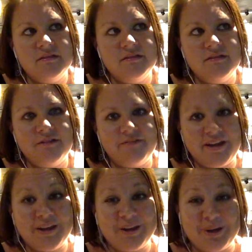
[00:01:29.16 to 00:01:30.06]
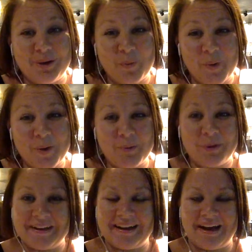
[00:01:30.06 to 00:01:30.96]
they're fighting an inner war more
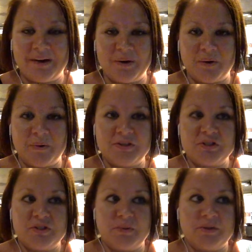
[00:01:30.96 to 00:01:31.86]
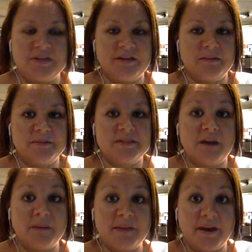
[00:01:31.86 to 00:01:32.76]
than an outer one. So when you tell them to
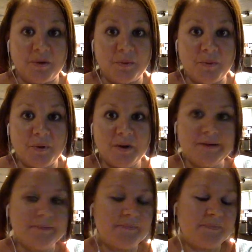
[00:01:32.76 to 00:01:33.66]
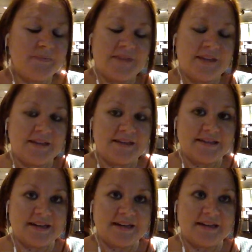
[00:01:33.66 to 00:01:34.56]
stop the outer war, the
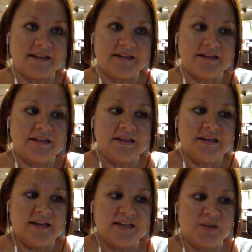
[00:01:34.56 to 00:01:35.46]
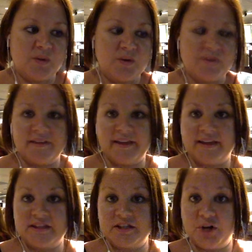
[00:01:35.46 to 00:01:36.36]
inside is going to feel like
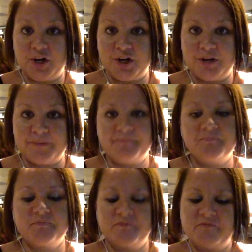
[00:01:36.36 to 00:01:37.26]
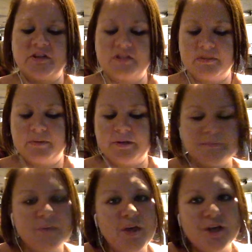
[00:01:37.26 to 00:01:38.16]
it's unheard. Very similar
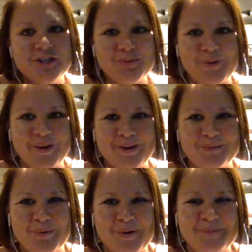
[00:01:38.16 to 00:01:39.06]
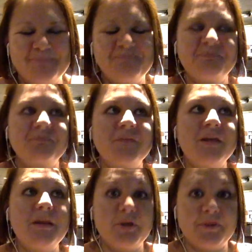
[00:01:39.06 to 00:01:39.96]
to point number one.
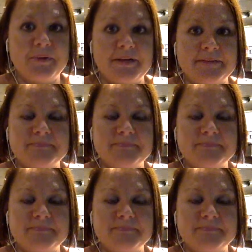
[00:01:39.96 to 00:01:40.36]
Number three,